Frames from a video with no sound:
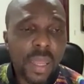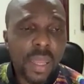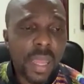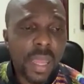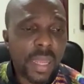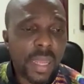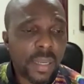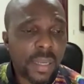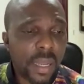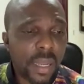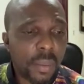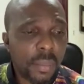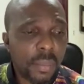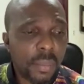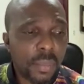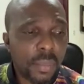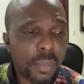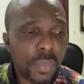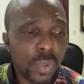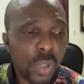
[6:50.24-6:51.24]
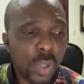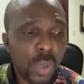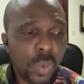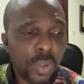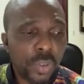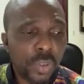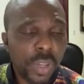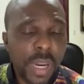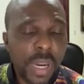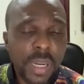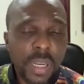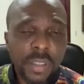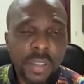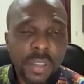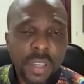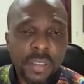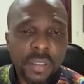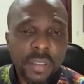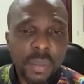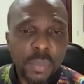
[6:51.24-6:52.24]
And so he was sharing a
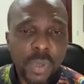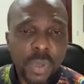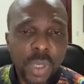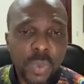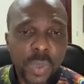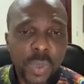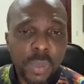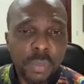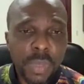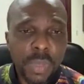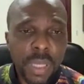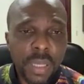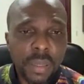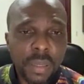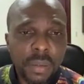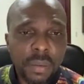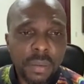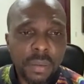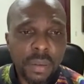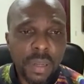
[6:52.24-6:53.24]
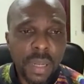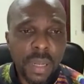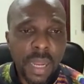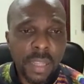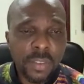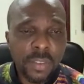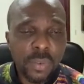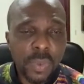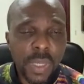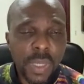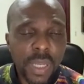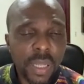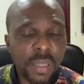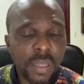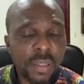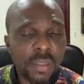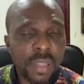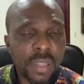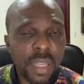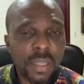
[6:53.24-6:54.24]
testimony with me last week, and
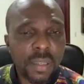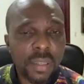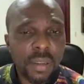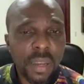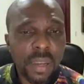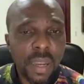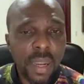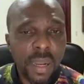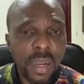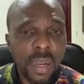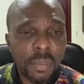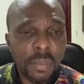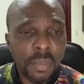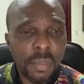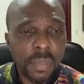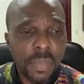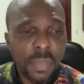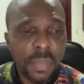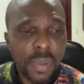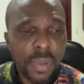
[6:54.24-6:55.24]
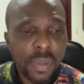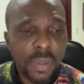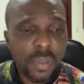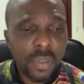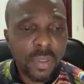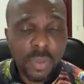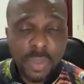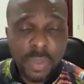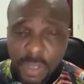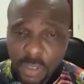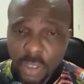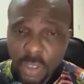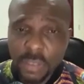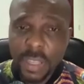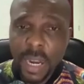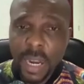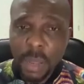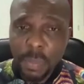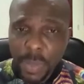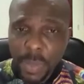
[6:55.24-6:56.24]
he said, the thing just
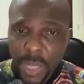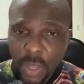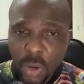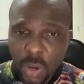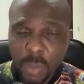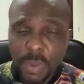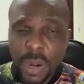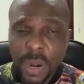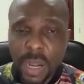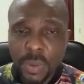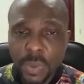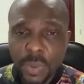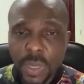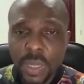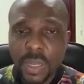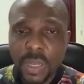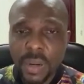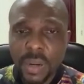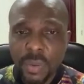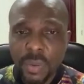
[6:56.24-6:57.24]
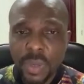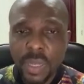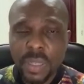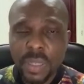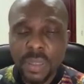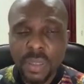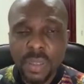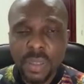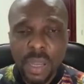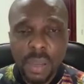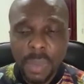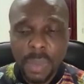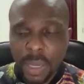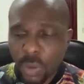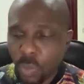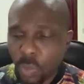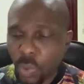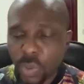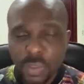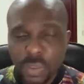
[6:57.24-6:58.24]
started picking up gradually, gradually. I
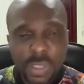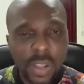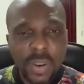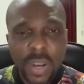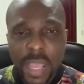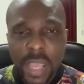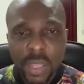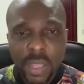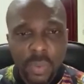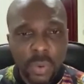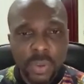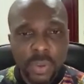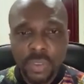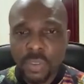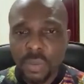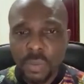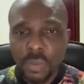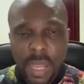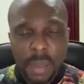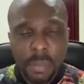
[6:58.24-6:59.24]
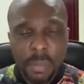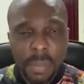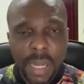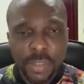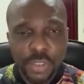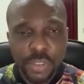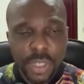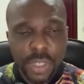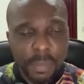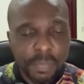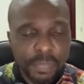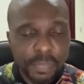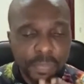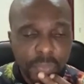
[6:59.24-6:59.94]
don't want to sound like it was like magic,